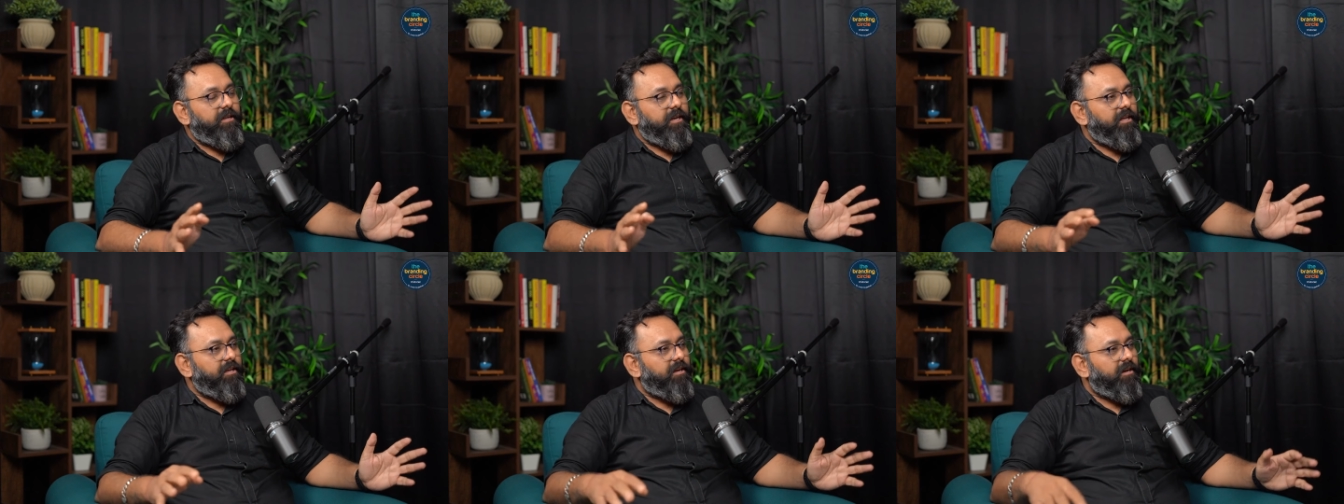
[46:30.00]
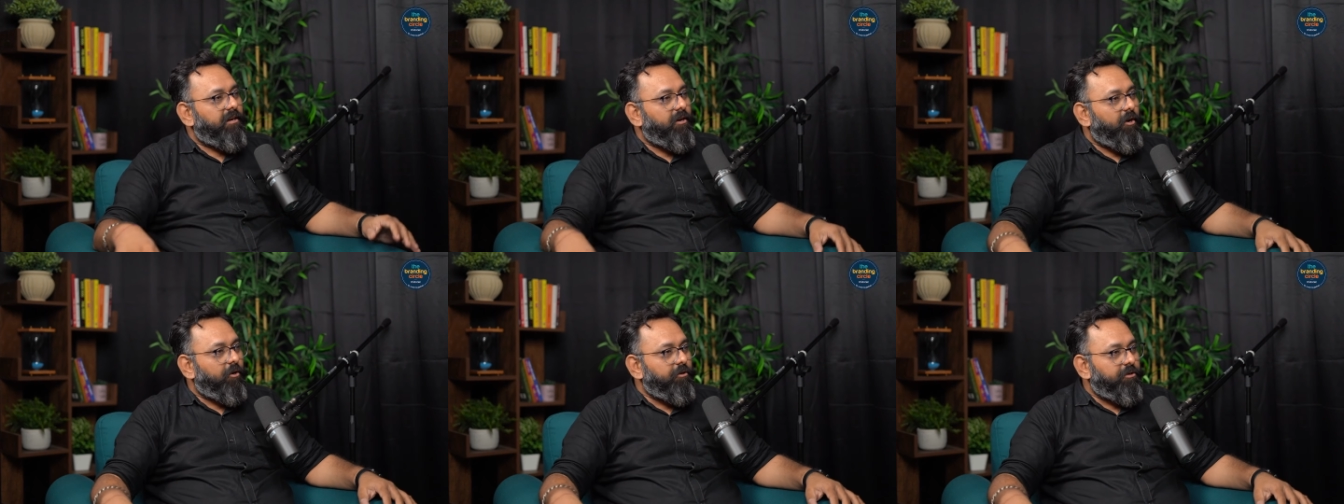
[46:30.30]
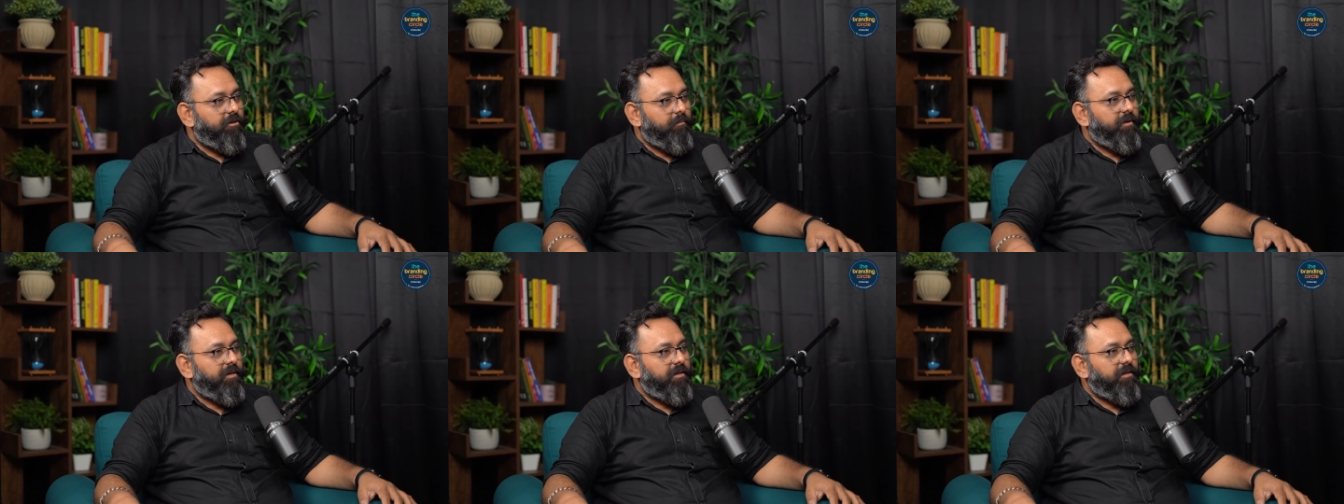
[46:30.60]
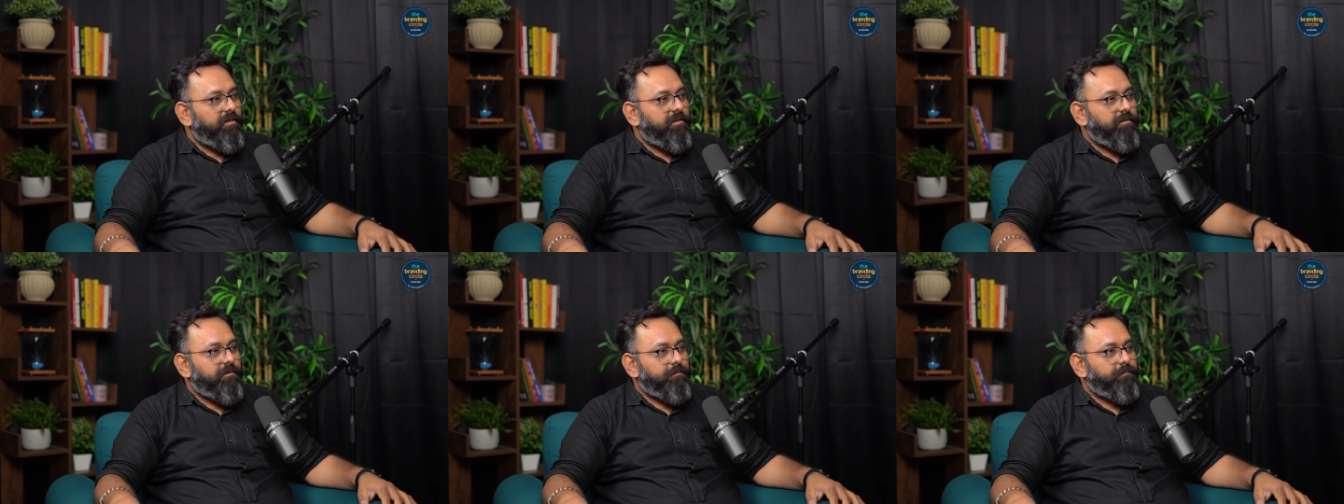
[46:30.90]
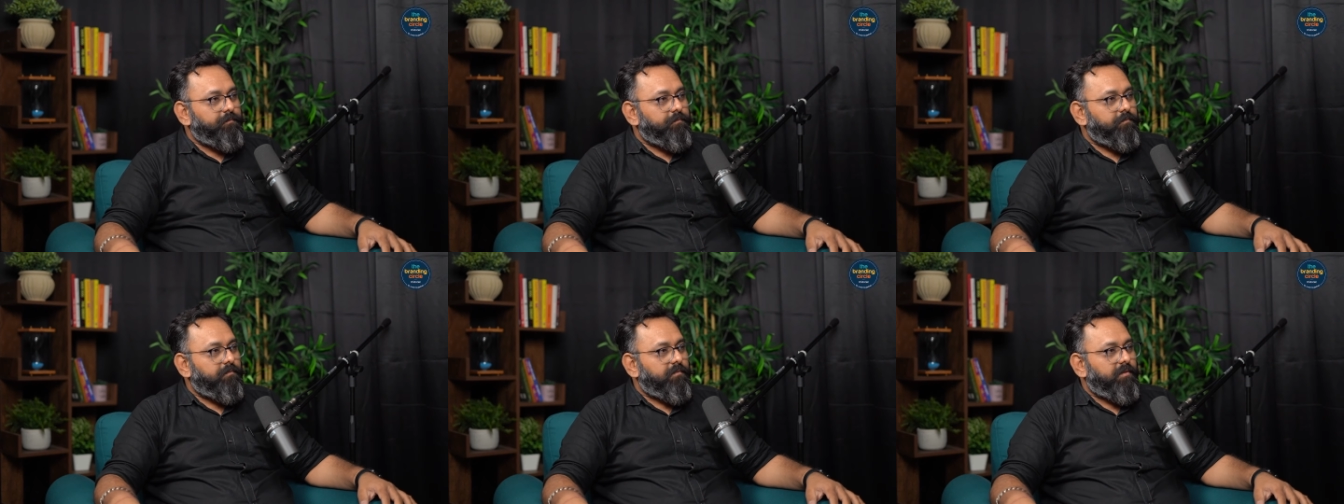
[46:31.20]
a very young entrepreneur,
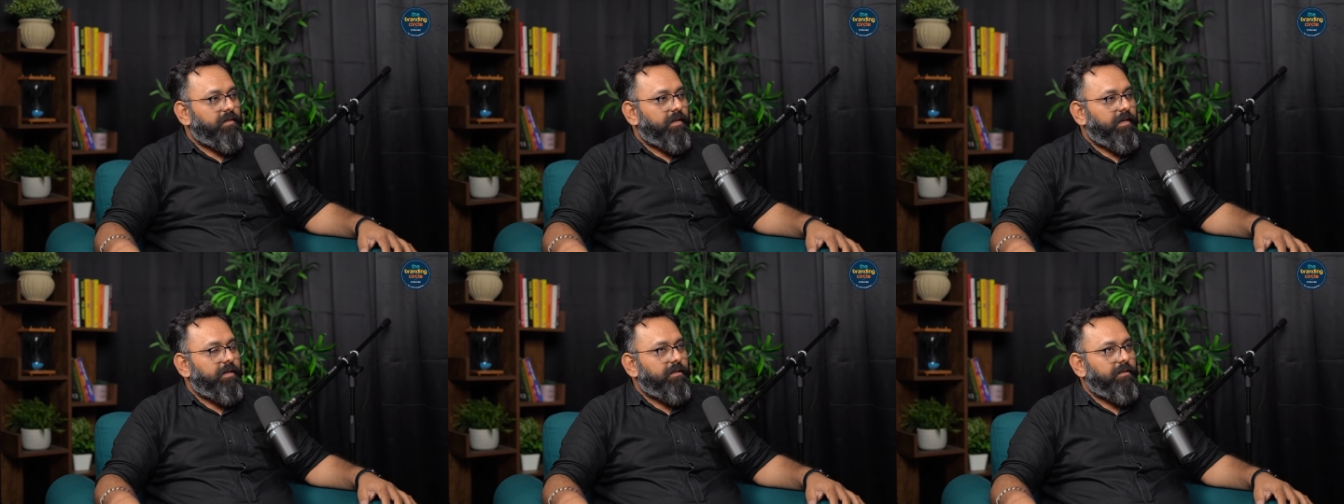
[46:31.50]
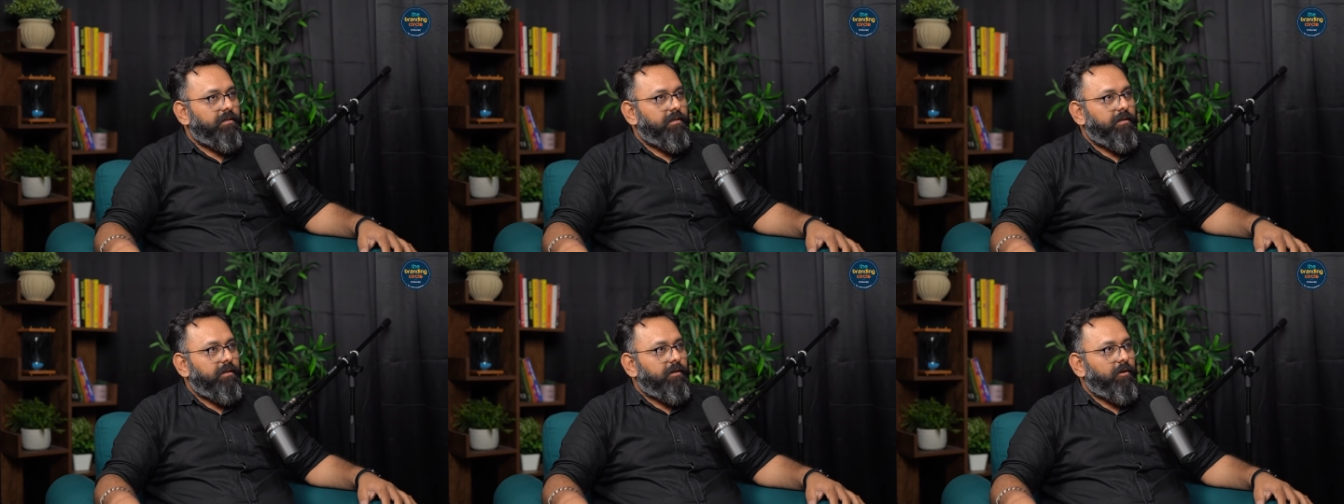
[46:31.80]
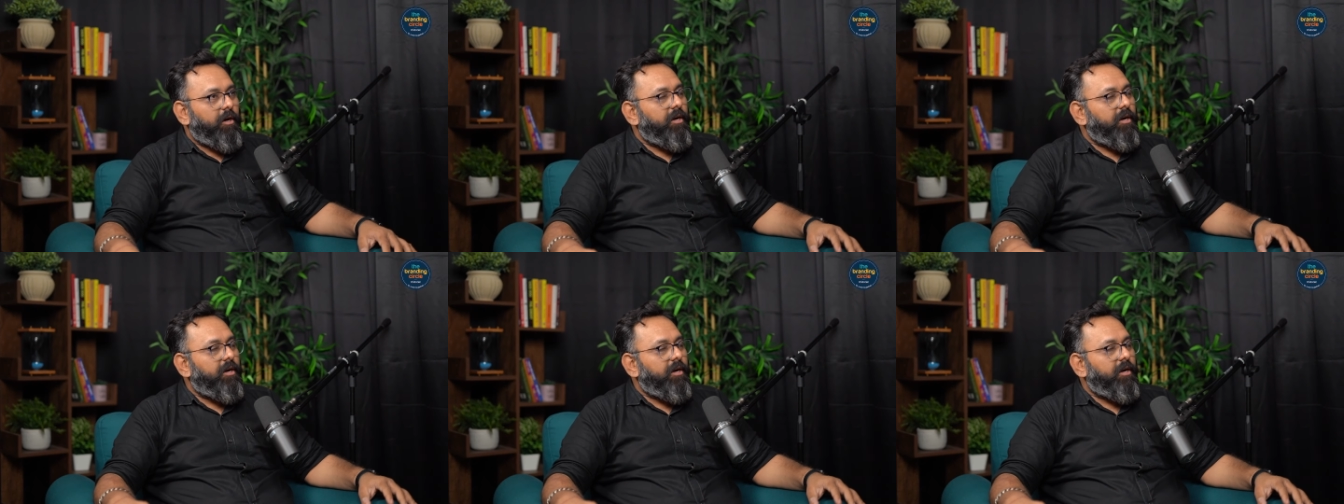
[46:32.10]
right?